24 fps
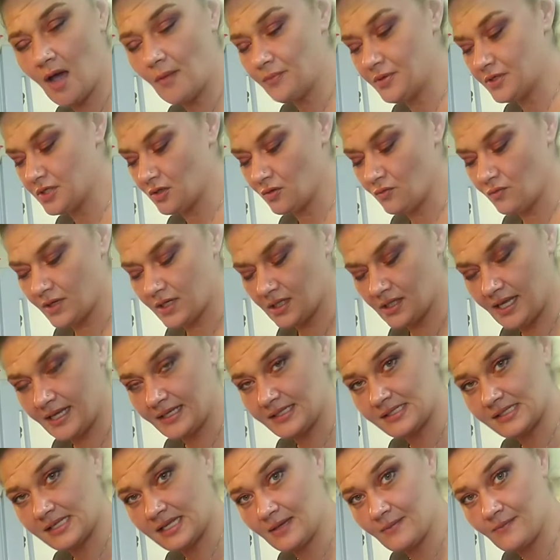and you'll want to like
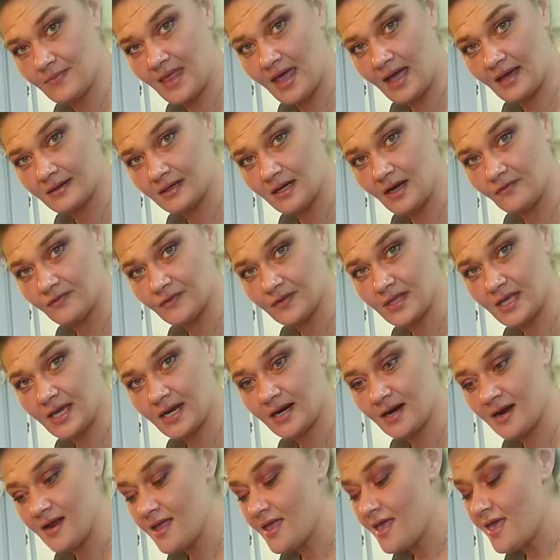skim that off of there,